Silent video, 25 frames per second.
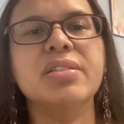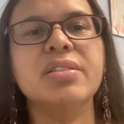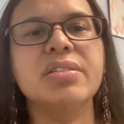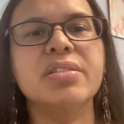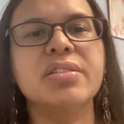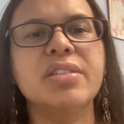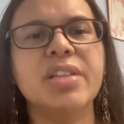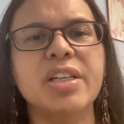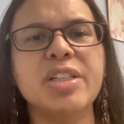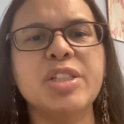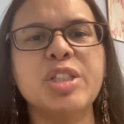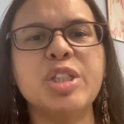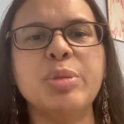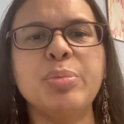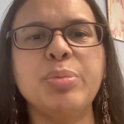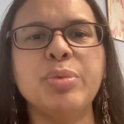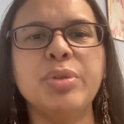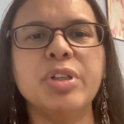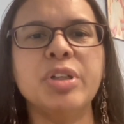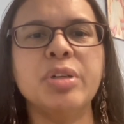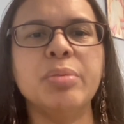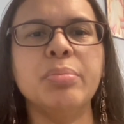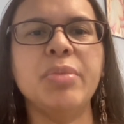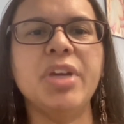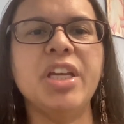Does the
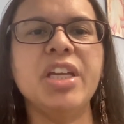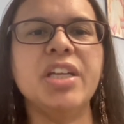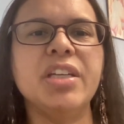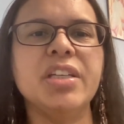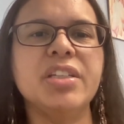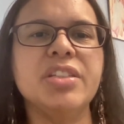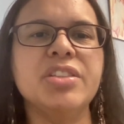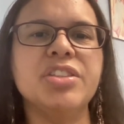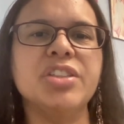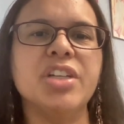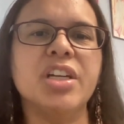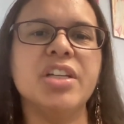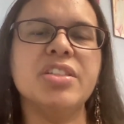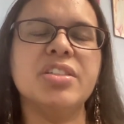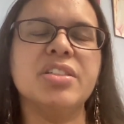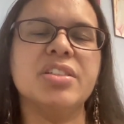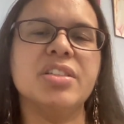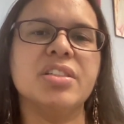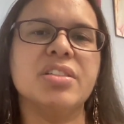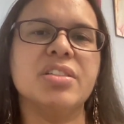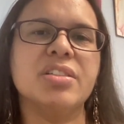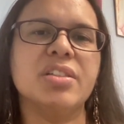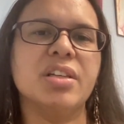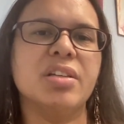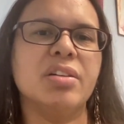book make
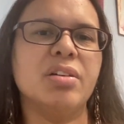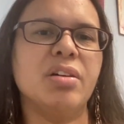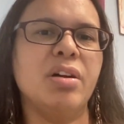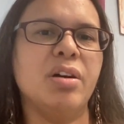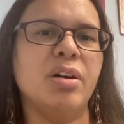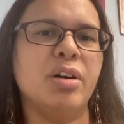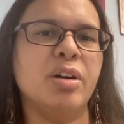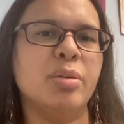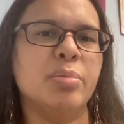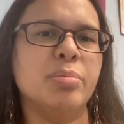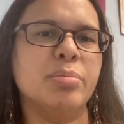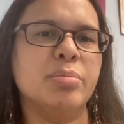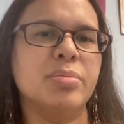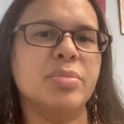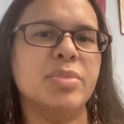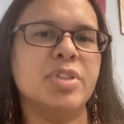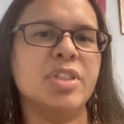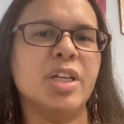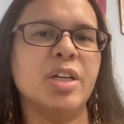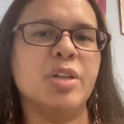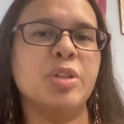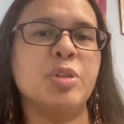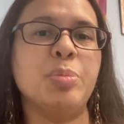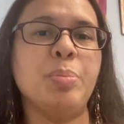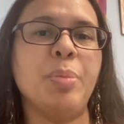injustice and harm
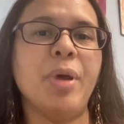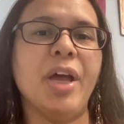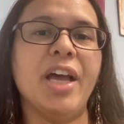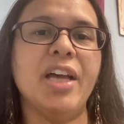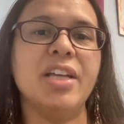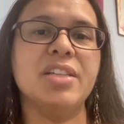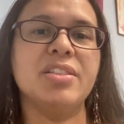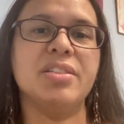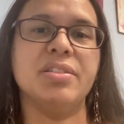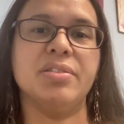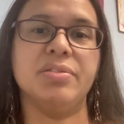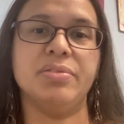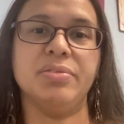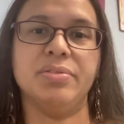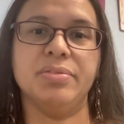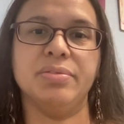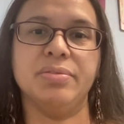sound passive,